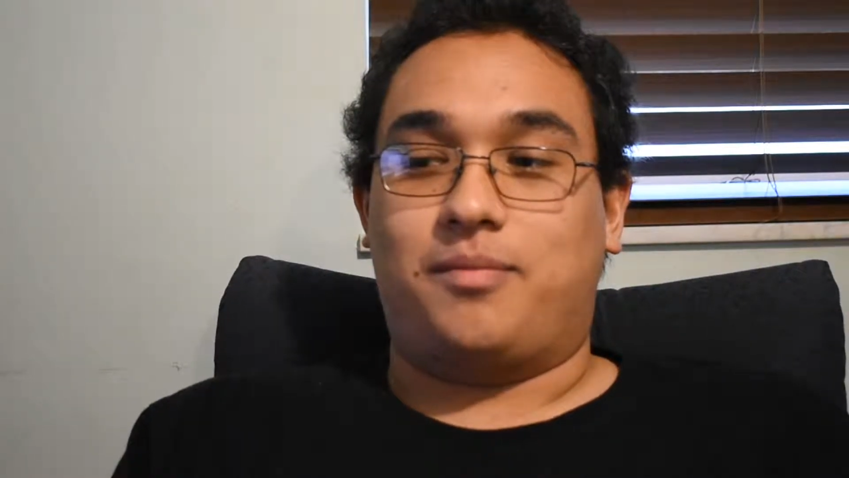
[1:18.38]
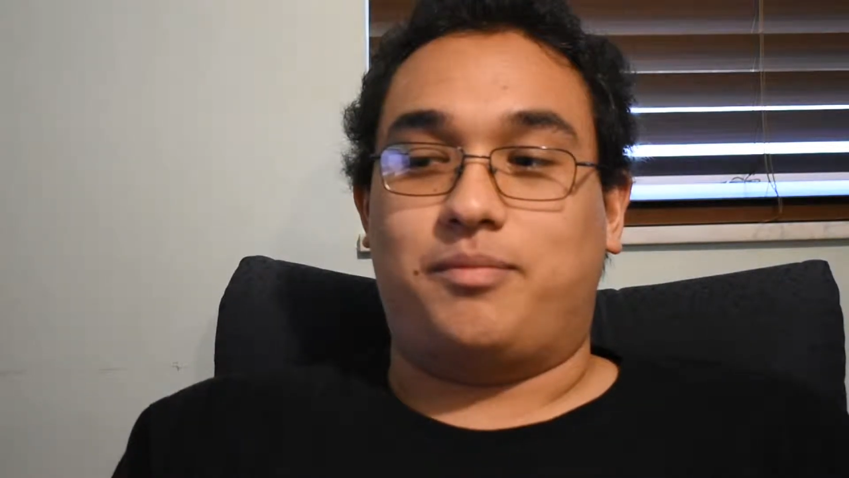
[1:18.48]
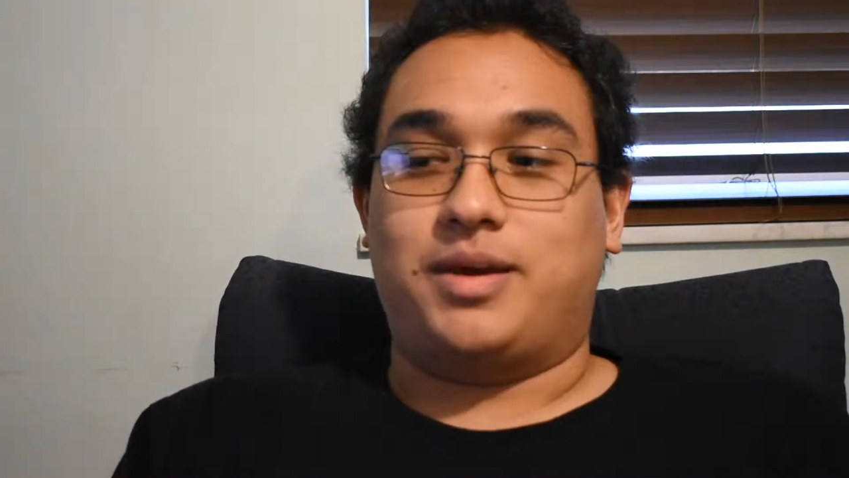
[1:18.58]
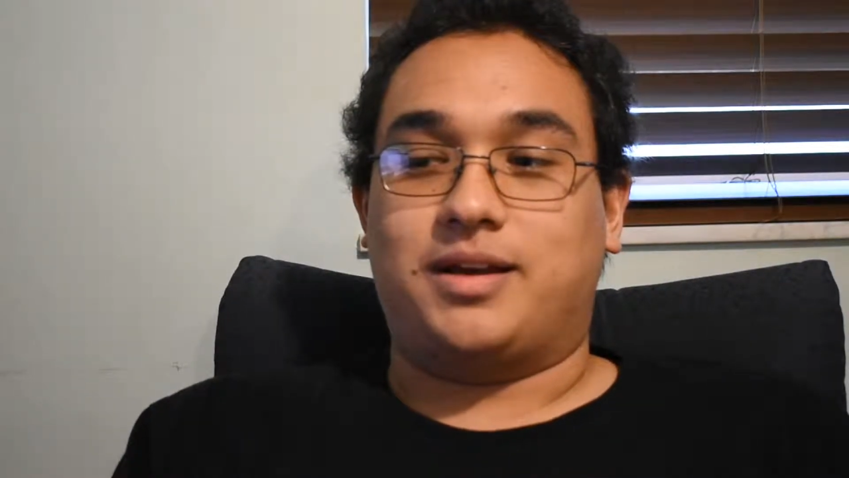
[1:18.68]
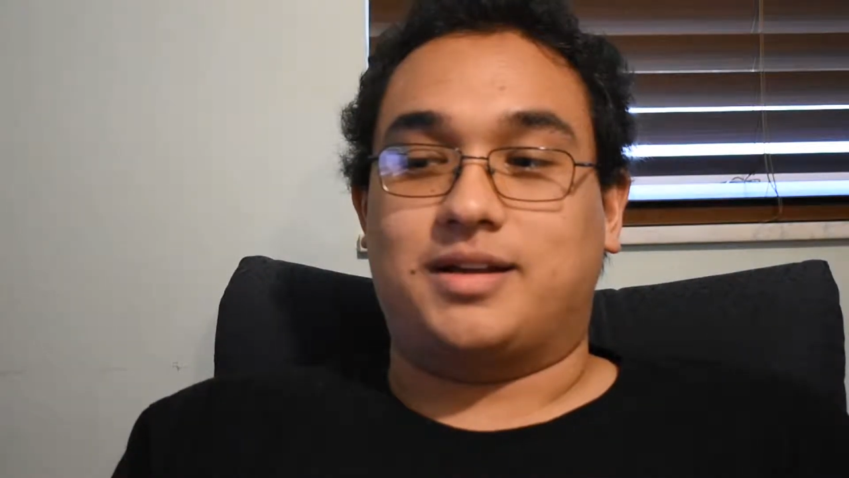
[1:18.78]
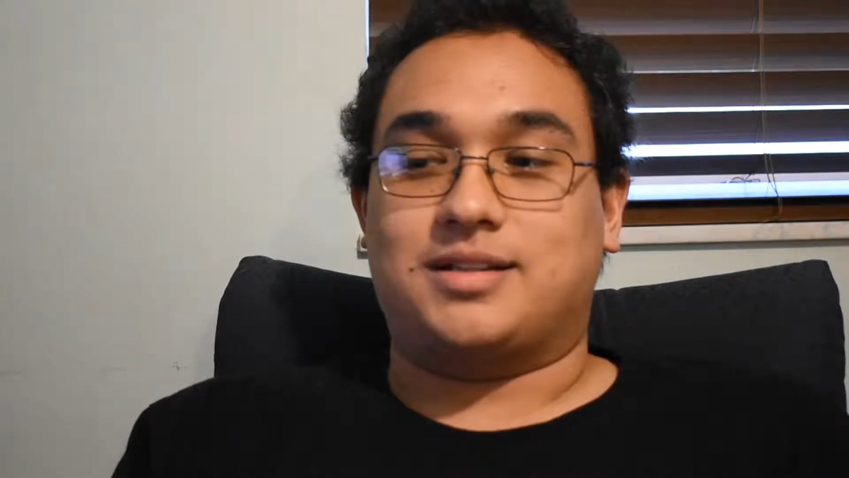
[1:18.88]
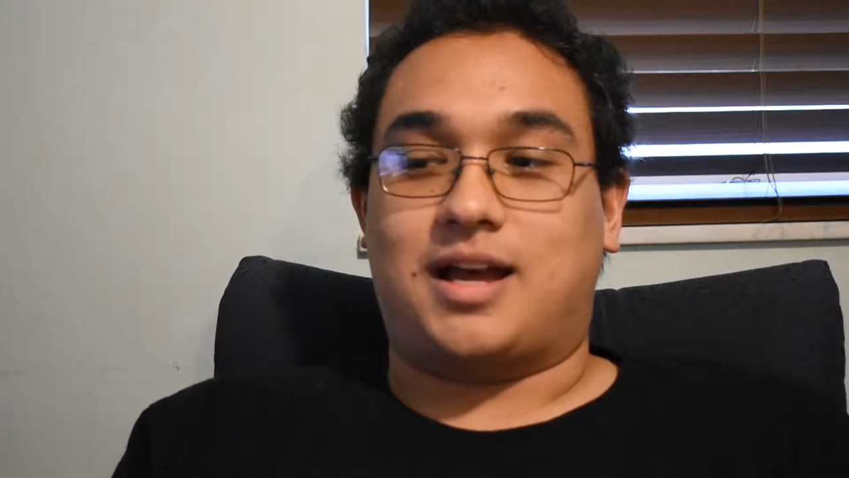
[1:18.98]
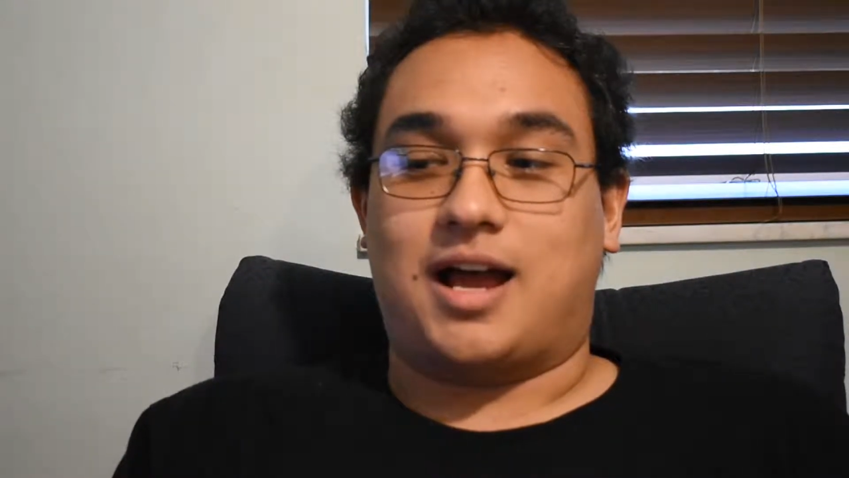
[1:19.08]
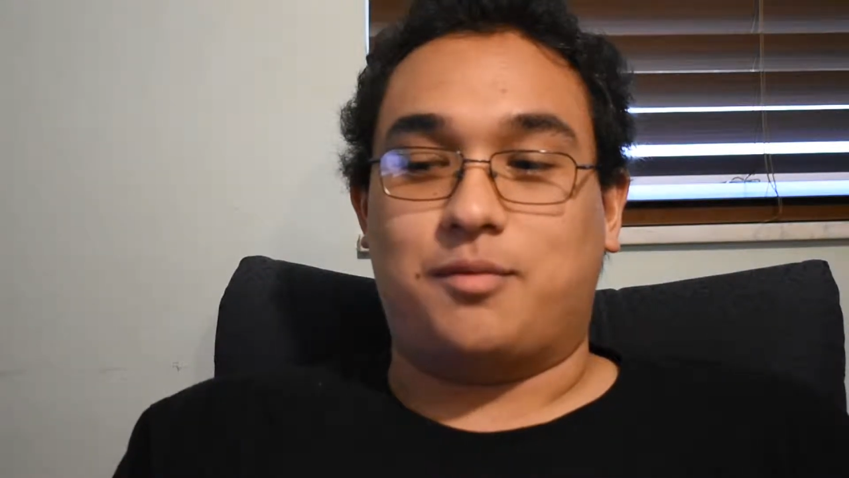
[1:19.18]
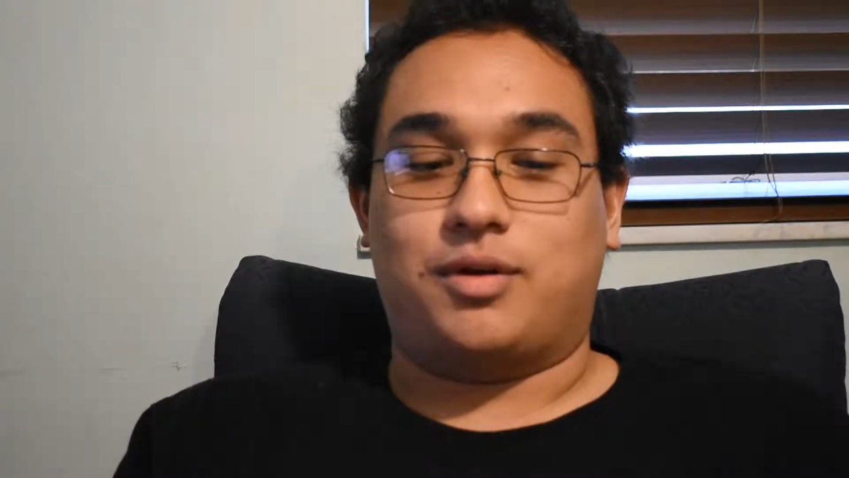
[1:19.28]
Because
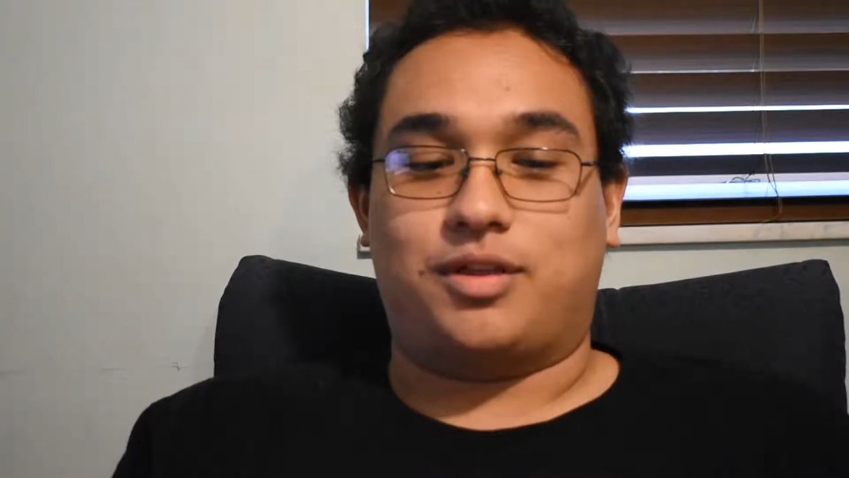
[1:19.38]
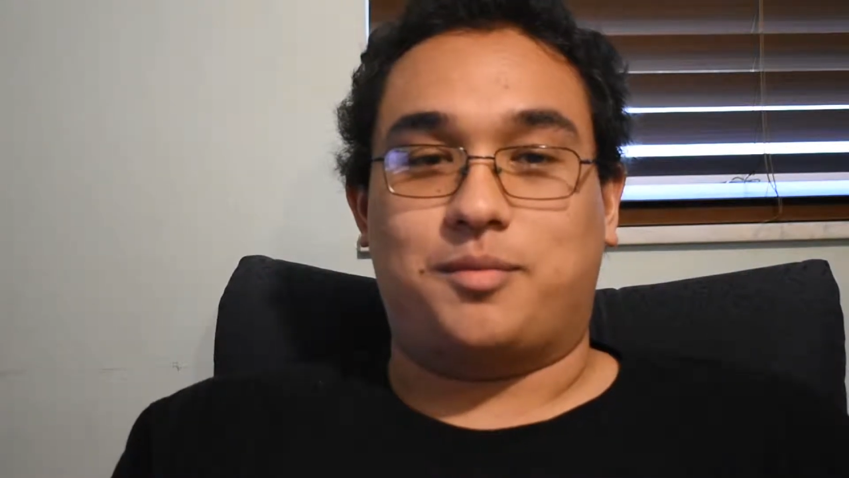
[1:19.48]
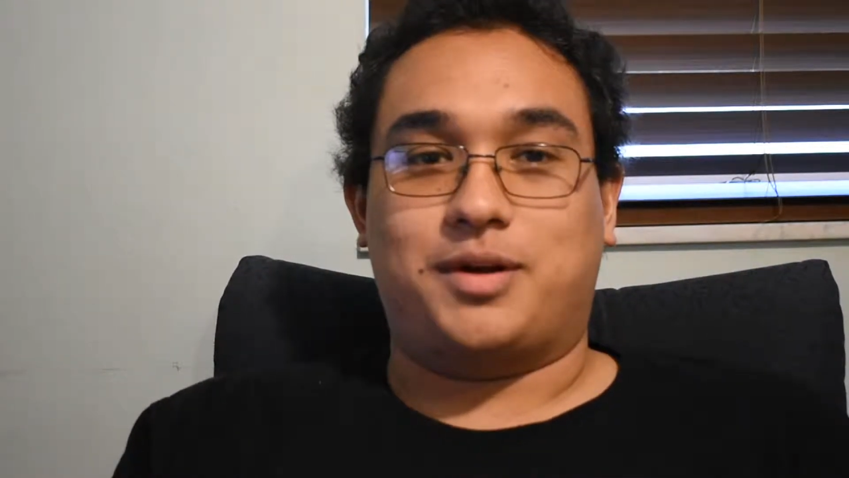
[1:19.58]
I'm with a